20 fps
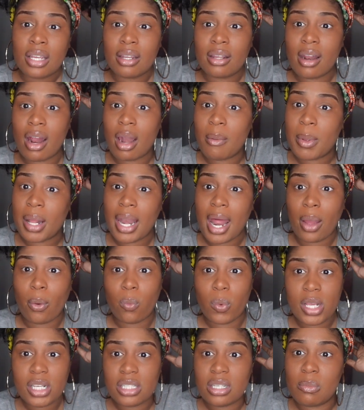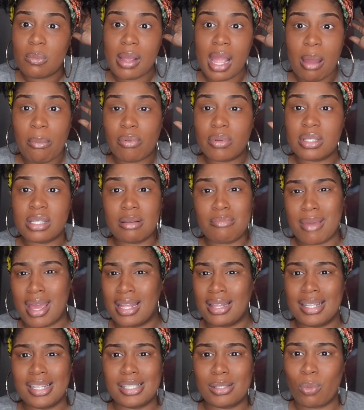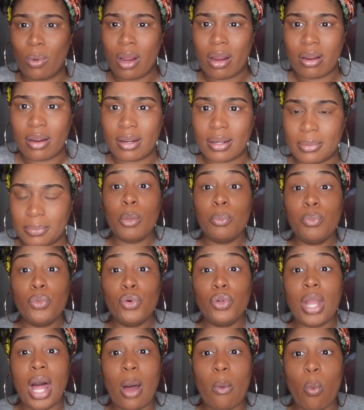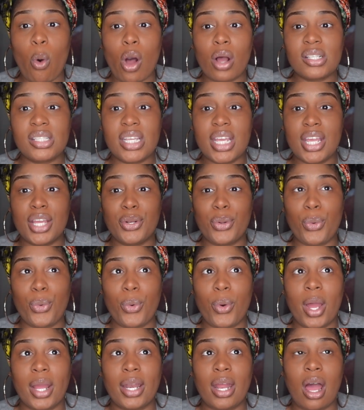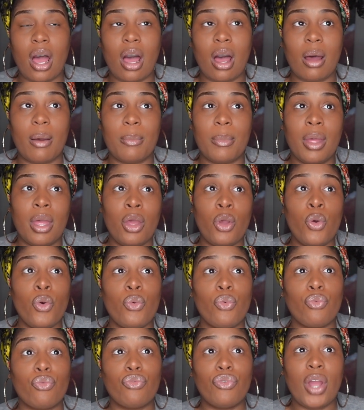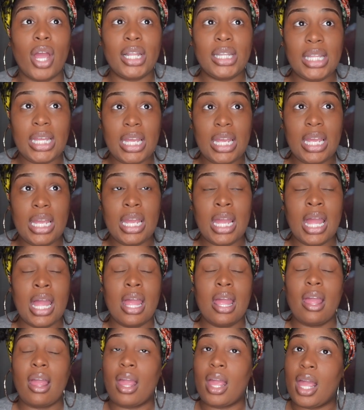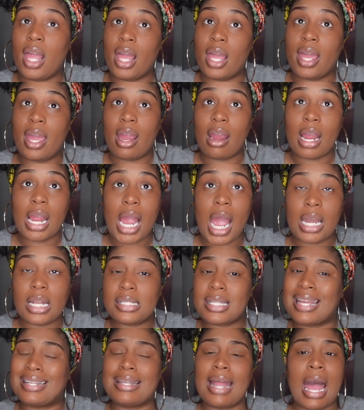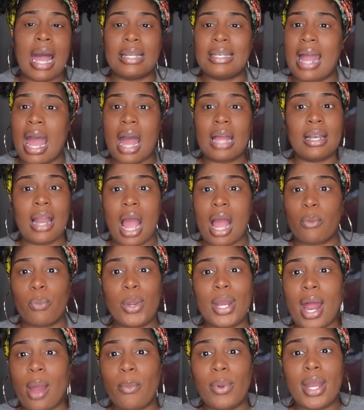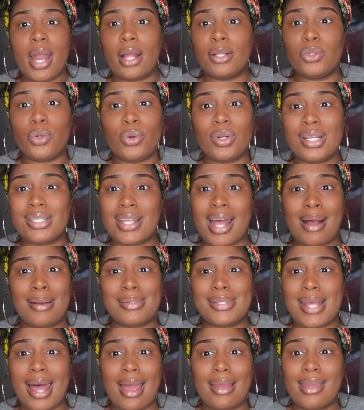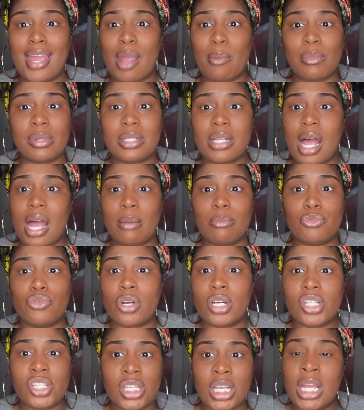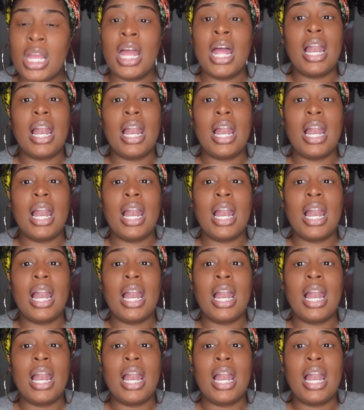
You know what I mean? Like, we should be able to make this work. Mula walks in on Relly, and Kerrion is like, nah, we not doing this outside camera time drunk shit.